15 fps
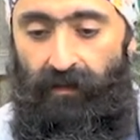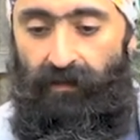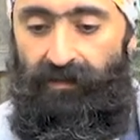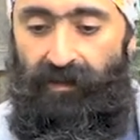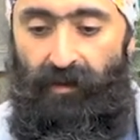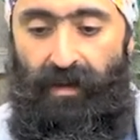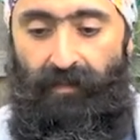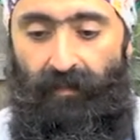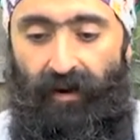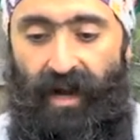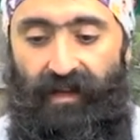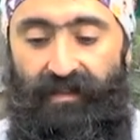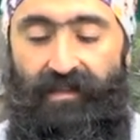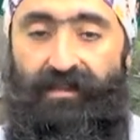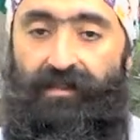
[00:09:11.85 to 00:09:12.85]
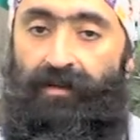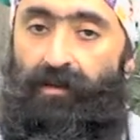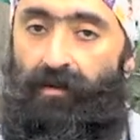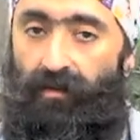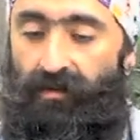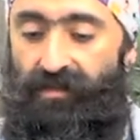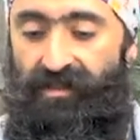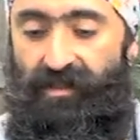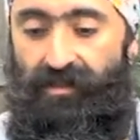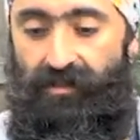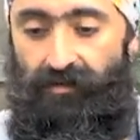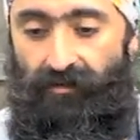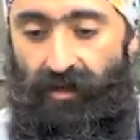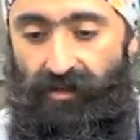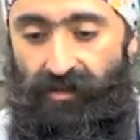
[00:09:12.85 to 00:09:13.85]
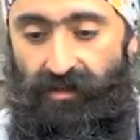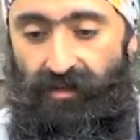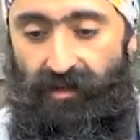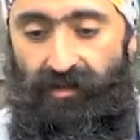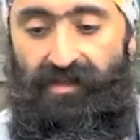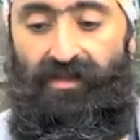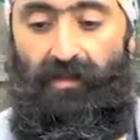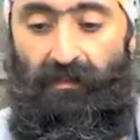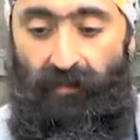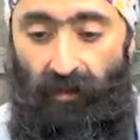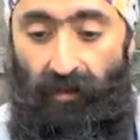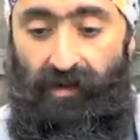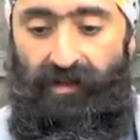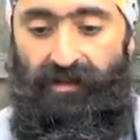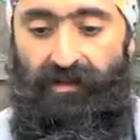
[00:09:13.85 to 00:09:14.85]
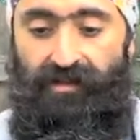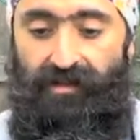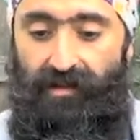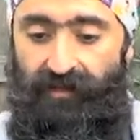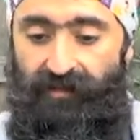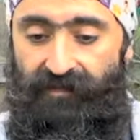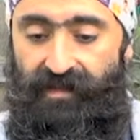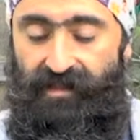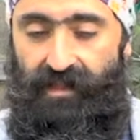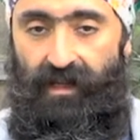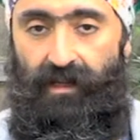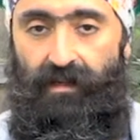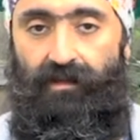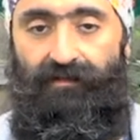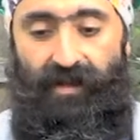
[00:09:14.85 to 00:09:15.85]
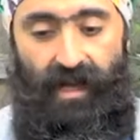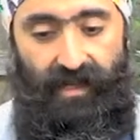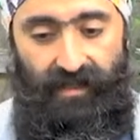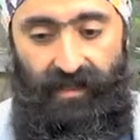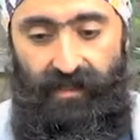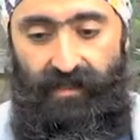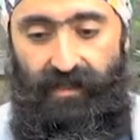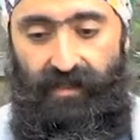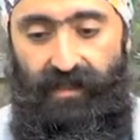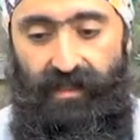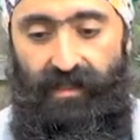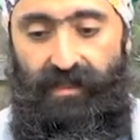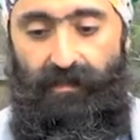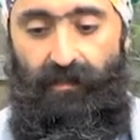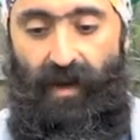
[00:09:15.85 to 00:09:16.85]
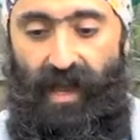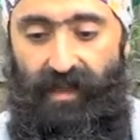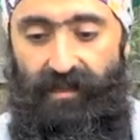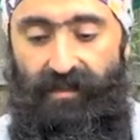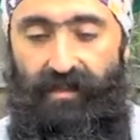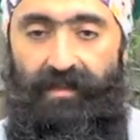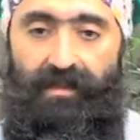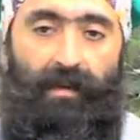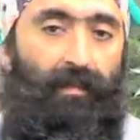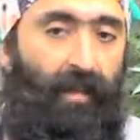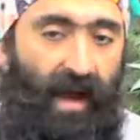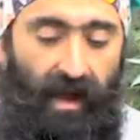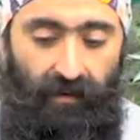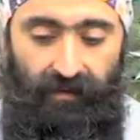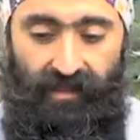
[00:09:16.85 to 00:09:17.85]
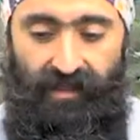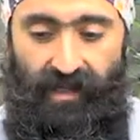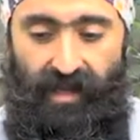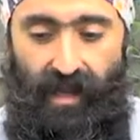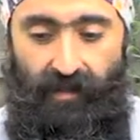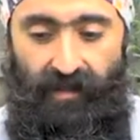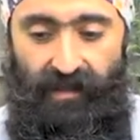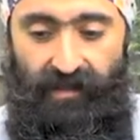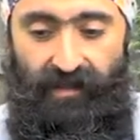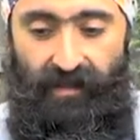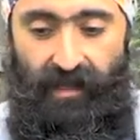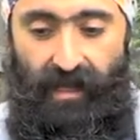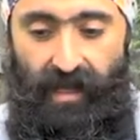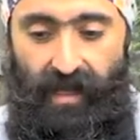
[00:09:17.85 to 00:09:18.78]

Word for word: although in practice the course structure supported the surfacing of identities, biases, and power dynamics,